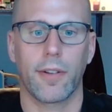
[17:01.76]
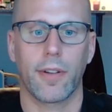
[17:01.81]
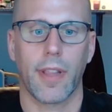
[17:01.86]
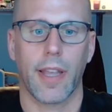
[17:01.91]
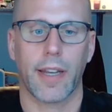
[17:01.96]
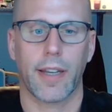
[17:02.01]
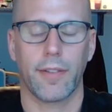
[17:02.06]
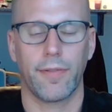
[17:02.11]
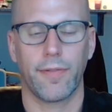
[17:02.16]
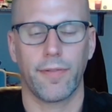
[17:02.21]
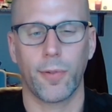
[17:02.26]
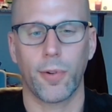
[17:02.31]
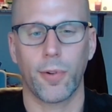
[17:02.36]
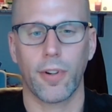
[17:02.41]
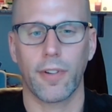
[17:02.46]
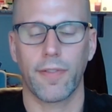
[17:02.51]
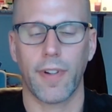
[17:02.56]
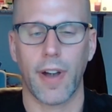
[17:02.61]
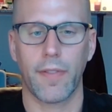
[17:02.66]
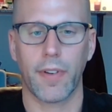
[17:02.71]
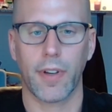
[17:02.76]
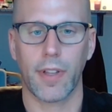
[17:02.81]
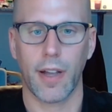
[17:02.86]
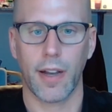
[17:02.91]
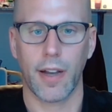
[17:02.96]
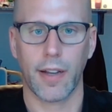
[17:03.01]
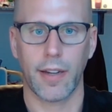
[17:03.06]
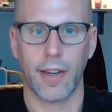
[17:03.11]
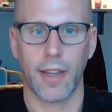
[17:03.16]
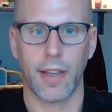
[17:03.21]
or like a 4 or 5
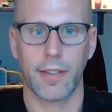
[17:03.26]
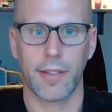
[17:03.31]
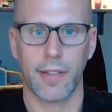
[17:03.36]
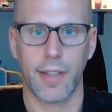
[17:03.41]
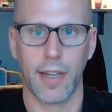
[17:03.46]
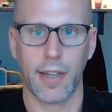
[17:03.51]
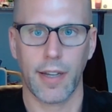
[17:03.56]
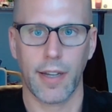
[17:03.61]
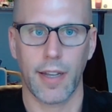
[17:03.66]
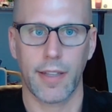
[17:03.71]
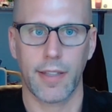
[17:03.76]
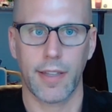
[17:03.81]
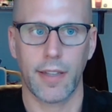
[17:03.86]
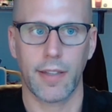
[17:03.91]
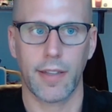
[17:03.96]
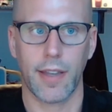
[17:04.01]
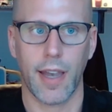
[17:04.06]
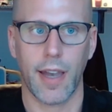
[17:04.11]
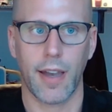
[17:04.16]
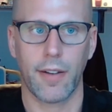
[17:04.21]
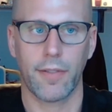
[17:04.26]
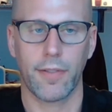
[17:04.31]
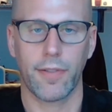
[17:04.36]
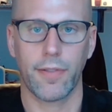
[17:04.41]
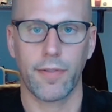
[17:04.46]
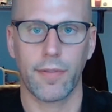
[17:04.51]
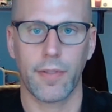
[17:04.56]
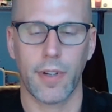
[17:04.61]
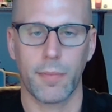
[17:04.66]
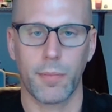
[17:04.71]
o'clock at night snack, I tend to
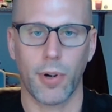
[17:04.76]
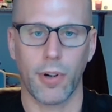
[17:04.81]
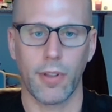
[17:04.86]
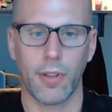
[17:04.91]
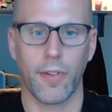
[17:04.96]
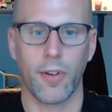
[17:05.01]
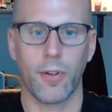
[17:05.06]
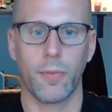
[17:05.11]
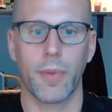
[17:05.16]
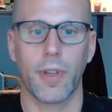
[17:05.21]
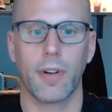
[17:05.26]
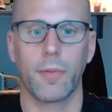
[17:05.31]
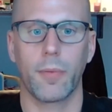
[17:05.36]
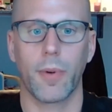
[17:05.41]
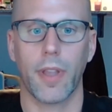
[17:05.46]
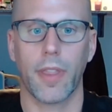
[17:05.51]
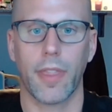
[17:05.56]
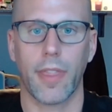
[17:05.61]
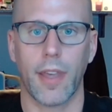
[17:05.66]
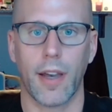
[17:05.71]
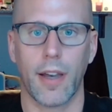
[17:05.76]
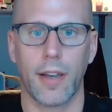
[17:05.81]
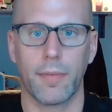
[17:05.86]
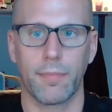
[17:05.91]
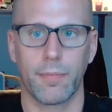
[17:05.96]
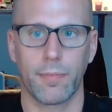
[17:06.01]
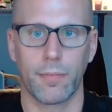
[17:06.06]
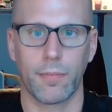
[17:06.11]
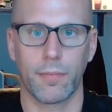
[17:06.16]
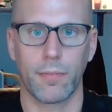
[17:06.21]
have a bowl of oatmeal with
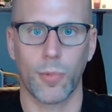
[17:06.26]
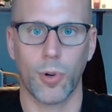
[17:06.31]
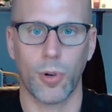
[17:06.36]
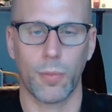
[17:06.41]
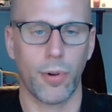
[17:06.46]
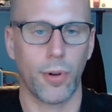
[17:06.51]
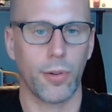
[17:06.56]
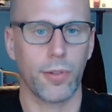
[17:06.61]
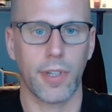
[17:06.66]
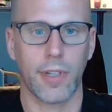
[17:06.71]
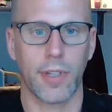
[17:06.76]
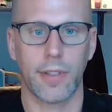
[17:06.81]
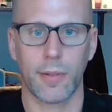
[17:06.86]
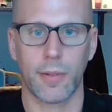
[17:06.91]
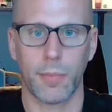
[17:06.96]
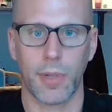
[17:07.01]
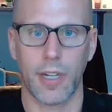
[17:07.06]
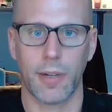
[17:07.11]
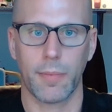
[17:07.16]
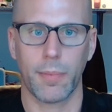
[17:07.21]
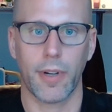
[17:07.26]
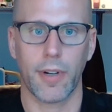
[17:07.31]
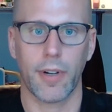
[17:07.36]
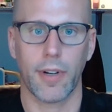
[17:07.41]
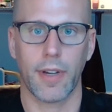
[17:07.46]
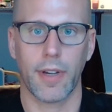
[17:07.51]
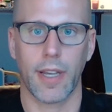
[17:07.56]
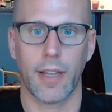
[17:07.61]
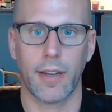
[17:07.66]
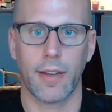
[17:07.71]
more protein, some peanut
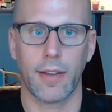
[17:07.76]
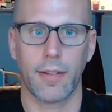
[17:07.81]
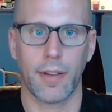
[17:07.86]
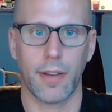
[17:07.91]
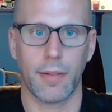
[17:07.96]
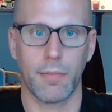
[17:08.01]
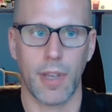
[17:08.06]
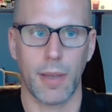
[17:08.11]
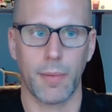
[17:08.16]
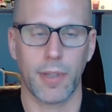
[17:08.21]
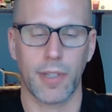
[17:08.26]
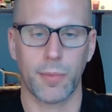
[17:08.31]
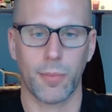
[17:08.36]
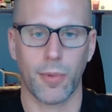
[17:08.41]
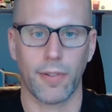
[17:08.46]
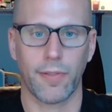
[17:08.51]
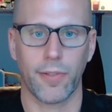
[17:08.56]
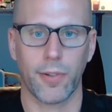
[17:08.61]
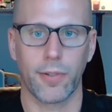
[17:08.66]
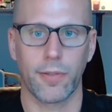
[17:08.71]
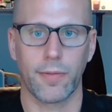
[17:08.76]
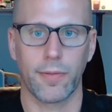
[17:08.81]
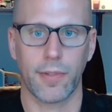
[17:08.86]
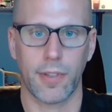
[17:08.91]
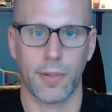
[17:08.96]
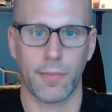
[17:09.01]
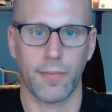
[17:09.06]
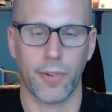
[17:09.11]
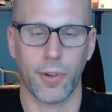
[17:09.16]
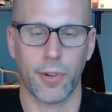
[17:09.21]
butter, and maybe some more fruit,
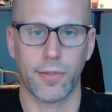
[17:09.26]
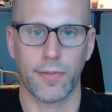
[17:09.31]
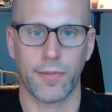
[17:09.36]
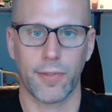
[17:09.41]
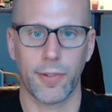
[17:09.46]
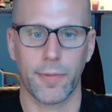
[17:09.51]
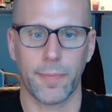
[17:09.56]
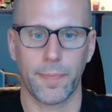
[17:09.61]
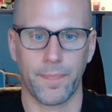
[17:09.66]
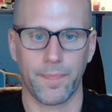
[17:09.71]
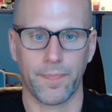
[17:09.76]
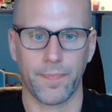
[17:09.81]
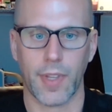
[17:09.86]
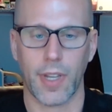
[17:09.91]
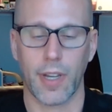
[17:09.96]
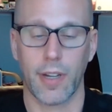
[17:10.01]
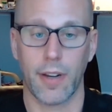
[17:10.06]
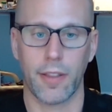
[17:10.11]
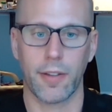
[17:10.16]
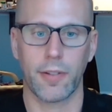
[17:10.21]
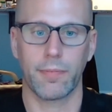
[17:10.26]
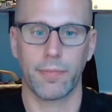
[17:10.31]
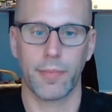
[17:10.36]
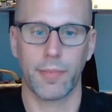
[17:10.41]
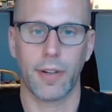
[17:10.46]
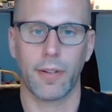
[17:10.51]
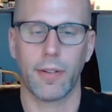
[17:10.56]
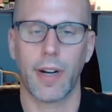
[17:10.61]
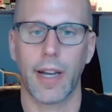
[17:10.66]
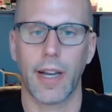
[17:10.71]
some frozen fruit. Another,
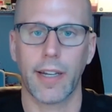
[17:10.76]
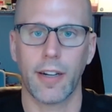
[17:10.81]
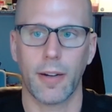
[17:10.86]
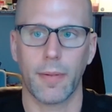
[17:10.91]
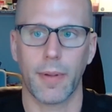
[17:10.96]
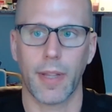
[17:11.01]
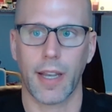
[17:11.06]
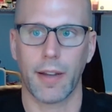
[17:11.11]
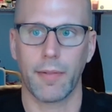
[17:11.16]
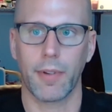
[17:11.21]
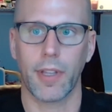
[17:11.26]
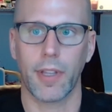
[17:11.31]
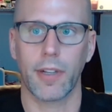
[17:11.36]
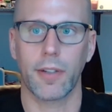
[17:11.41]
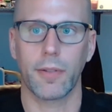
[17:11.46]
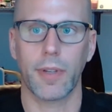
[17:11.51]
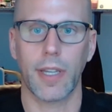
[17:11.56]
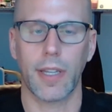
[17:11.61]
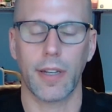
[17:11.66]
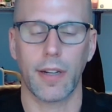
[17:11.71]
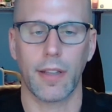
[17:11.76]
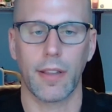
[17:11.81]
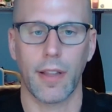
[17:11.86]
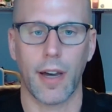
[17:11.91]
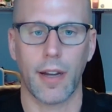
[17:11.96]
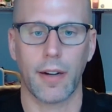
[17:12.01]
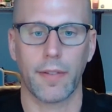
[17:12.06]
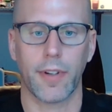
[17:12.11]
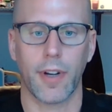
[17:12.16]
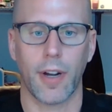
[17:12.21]
high carb. Like I really do eat a
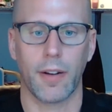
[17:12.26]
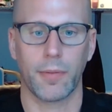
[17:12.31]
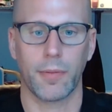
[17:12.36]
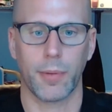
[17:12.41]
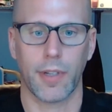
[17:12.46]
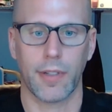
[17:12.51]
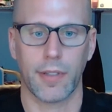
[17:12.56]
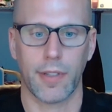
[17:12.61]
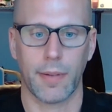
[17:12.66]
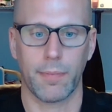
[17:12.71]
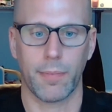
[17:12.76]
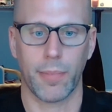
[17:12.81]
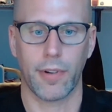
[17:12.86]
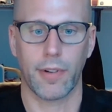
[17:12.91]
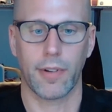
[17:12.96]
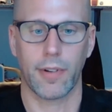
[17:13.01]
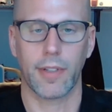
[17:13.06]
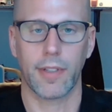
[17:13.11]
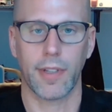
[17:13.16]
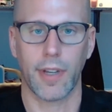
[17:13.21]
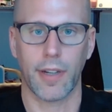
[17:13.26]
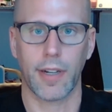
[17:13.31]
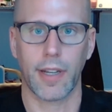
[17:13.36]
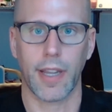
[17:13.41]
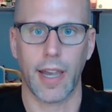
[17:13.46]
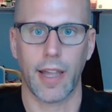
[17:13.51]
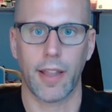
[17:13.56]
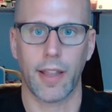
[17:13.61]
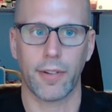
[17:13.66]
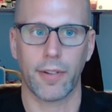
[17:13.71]
lot of carbs because I burn a ton of
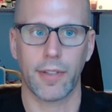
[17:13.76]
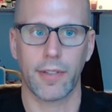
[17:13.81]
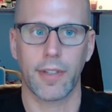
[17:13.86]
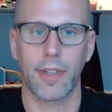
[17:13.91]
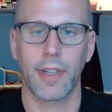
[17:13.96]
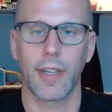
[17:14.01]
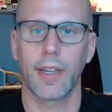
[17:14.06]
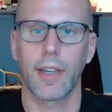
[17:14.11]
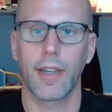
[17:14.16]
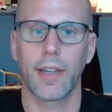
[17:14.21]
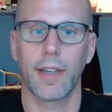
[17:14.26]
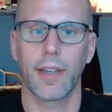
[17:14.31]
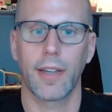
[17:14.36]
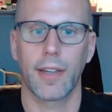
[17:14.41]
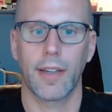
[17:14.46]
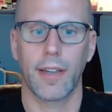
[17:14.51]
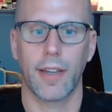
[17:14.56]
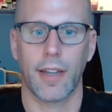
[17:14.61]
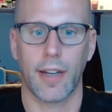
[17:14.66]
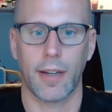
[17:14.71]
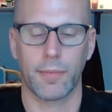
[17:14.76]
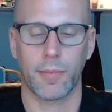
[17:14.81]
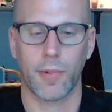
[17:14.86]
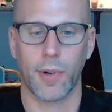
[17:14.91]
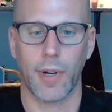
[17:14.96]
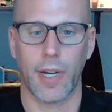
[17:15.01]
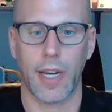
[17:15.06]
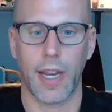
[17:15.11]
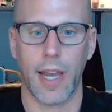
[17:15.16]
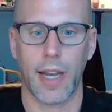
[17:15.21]
calories and I'm
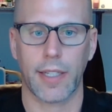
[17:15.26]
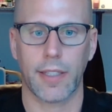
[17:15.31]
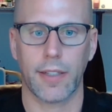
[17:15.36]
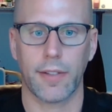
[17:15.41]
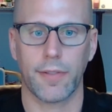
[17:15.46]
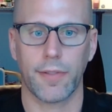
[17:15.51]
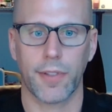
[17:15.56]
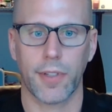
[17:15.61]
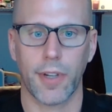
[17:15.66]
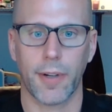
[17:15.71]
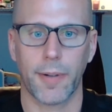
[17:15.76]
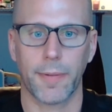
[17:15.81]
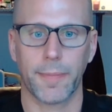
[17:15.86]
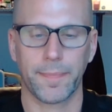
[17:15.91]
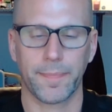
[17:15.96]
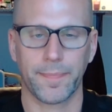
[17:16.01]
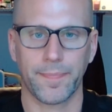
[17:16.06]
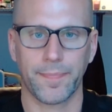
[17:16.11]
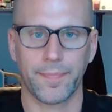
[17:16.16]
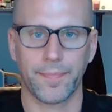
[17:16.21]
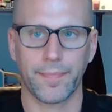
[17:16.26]
quite active. So